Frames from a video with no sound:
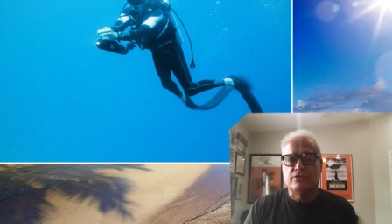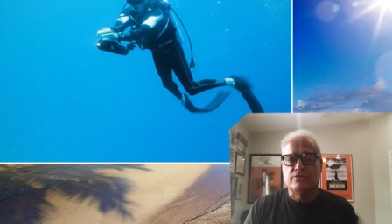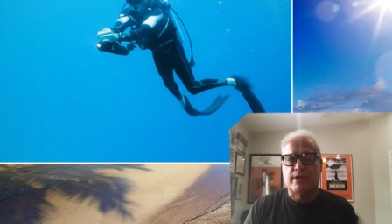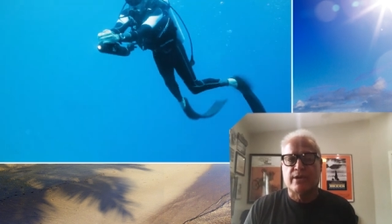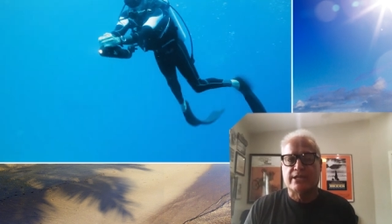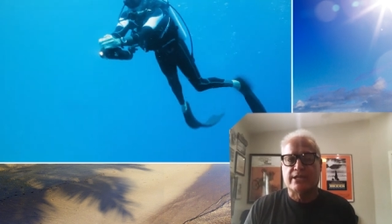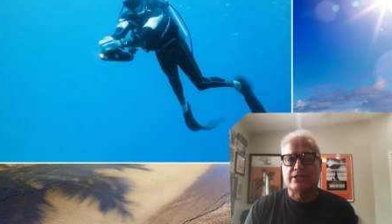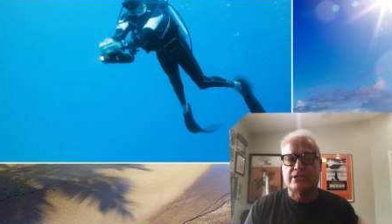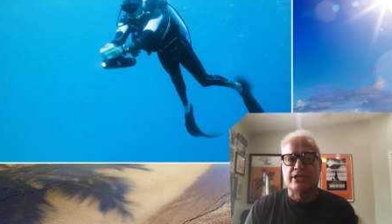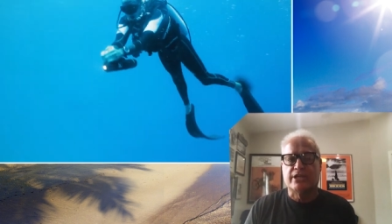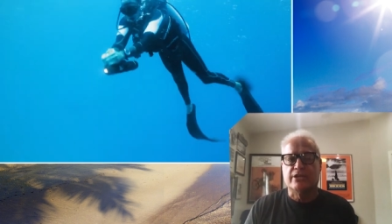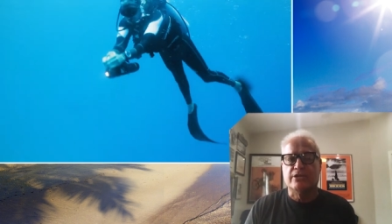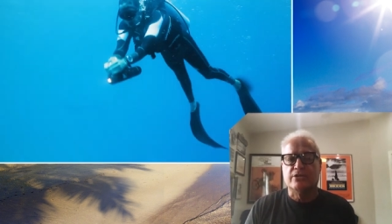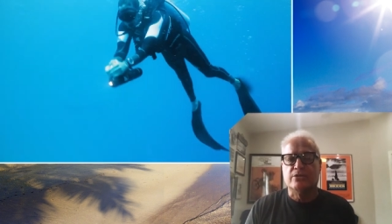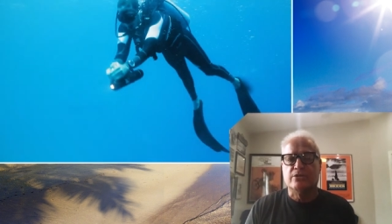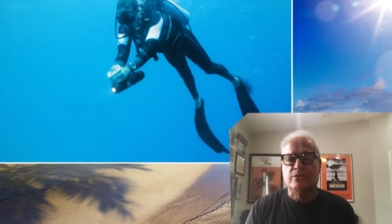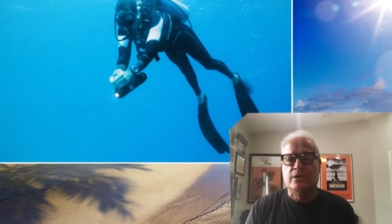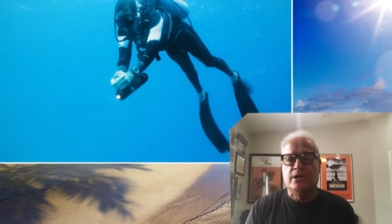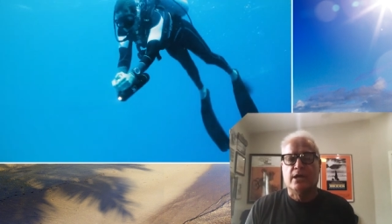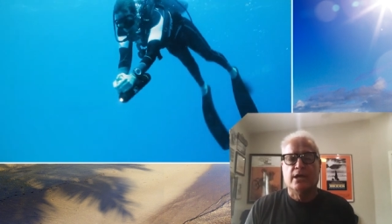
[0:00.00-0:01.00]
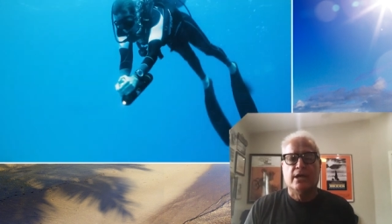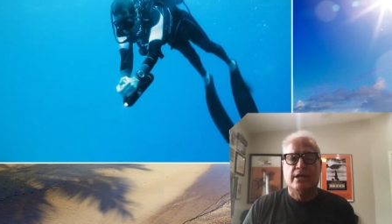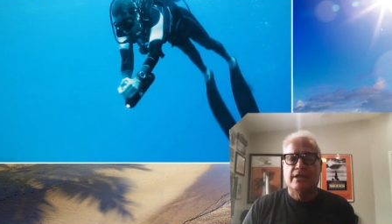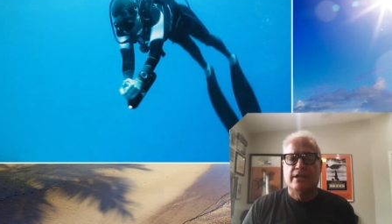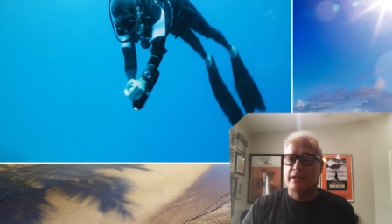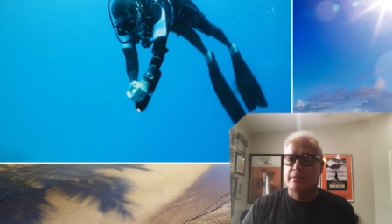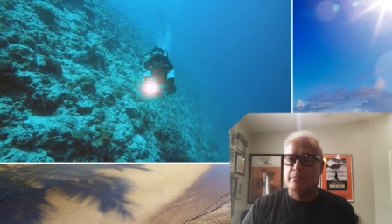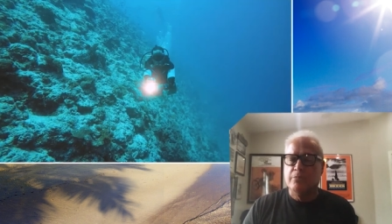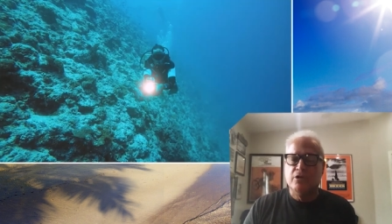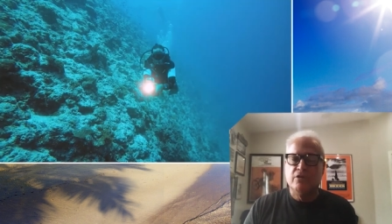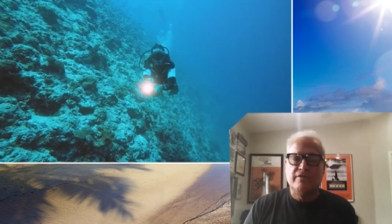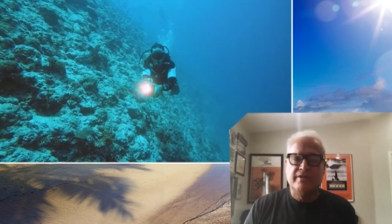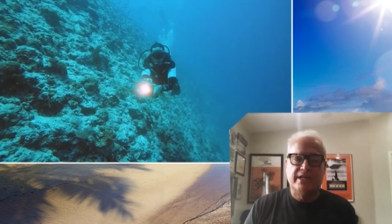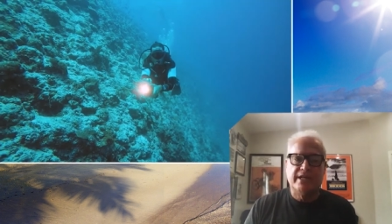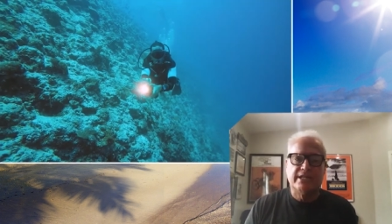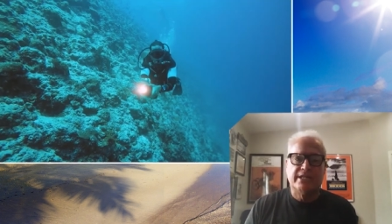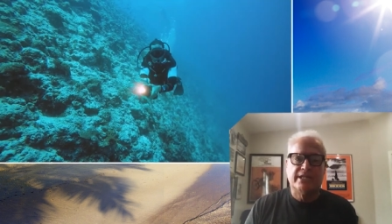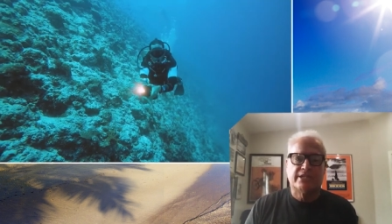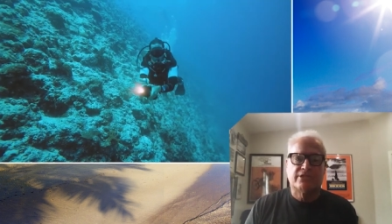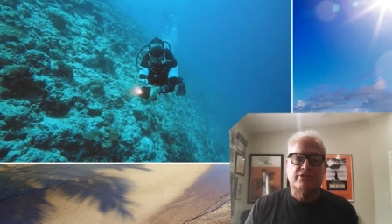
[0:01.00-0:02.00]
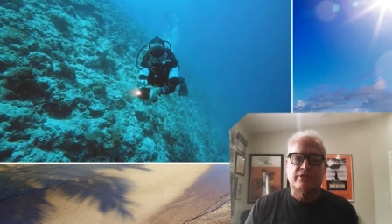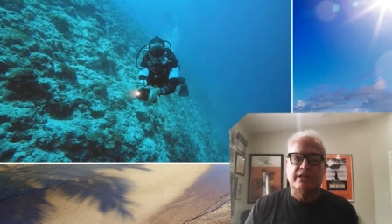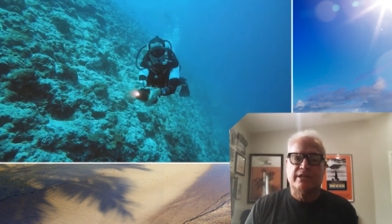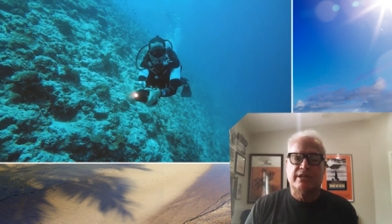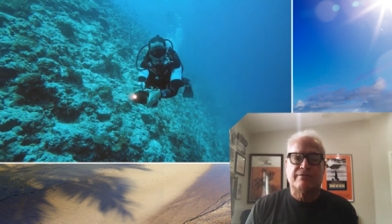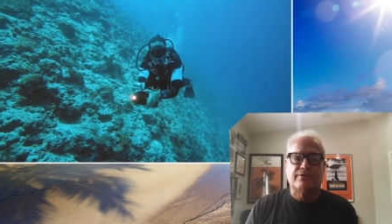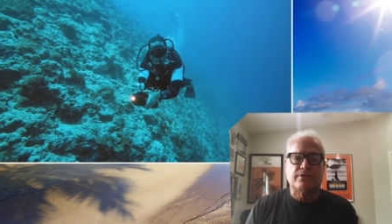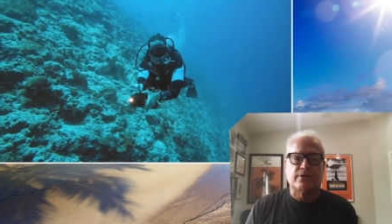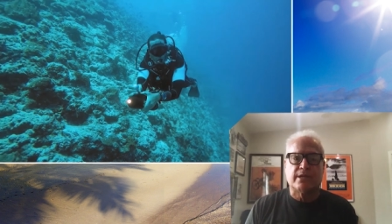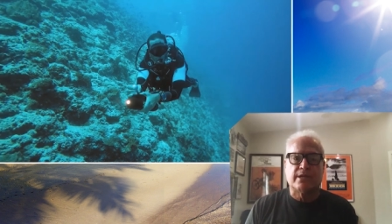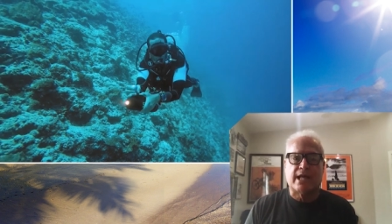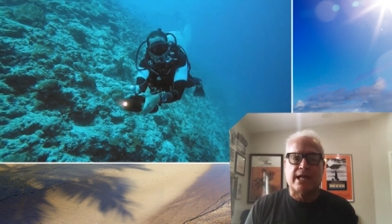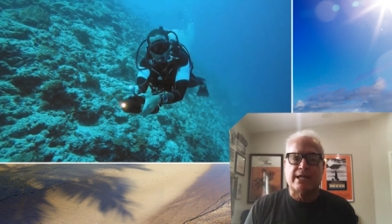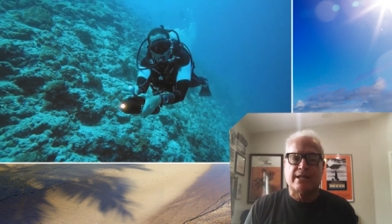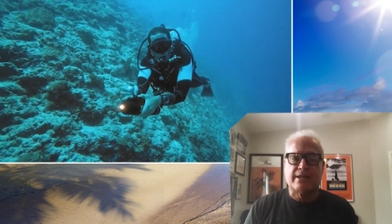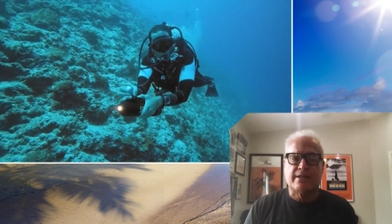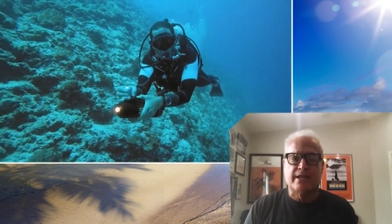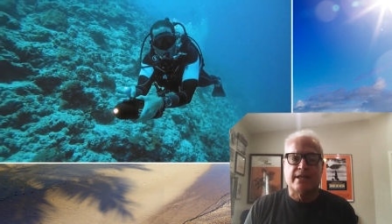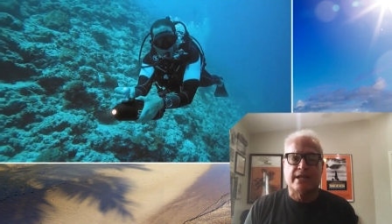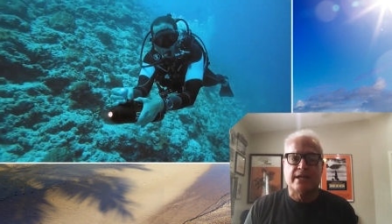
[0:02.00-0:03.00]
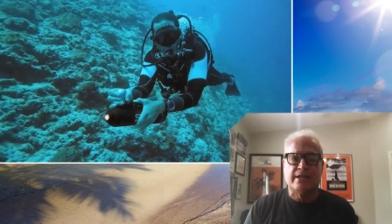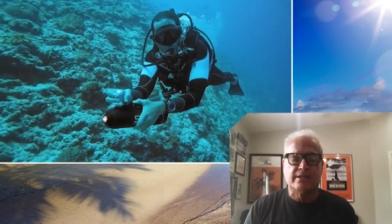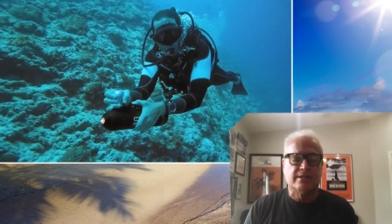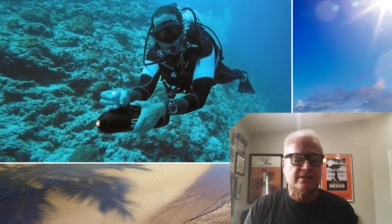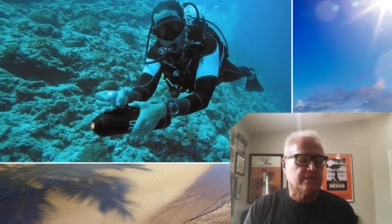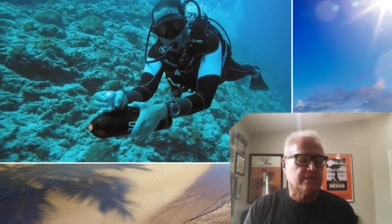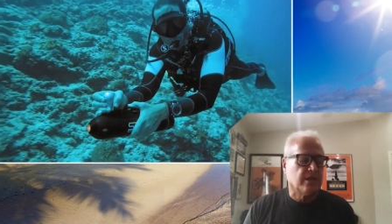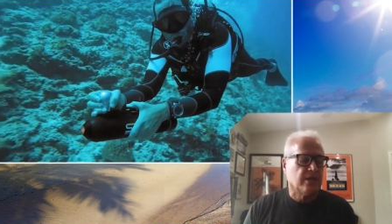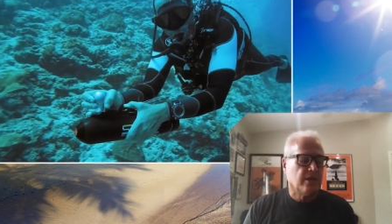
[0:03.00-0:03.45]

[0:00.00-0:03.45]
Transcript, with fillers: rescue, the movie industry for a lot of things.